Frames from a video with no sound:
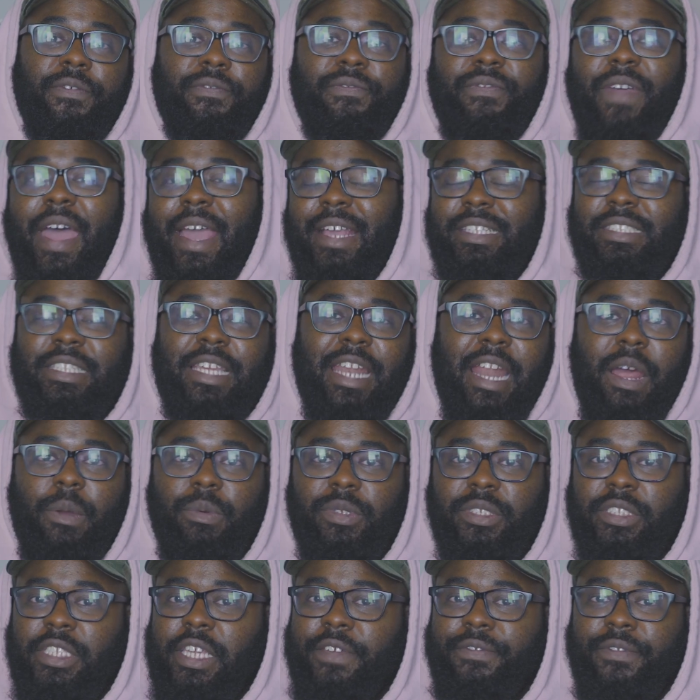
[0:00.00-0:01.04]
facts that I
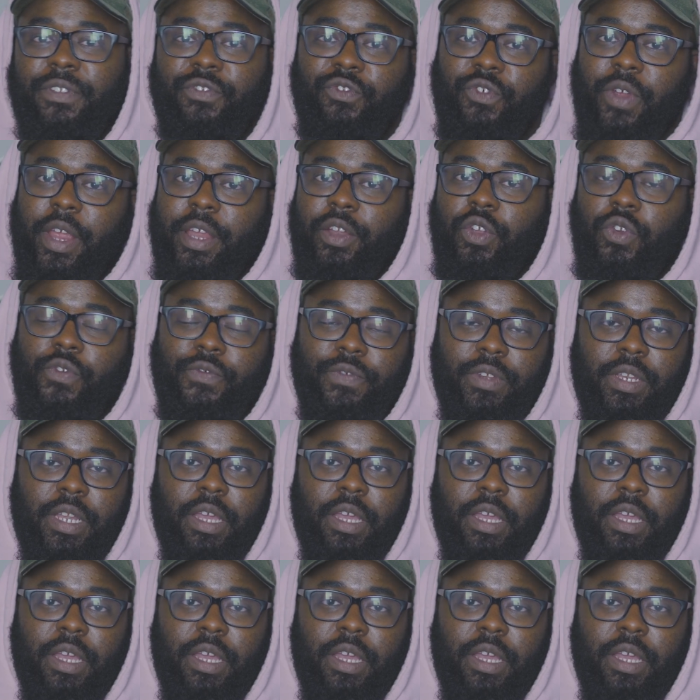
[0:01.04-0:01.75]
was given ran over,